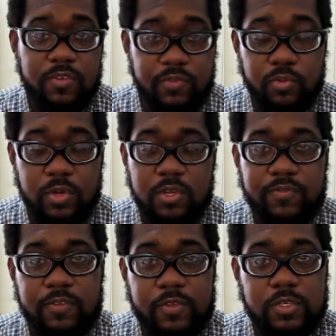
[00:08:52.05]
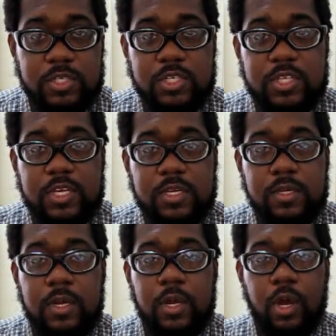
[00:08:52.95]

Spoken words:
if you will, if there's such a thing,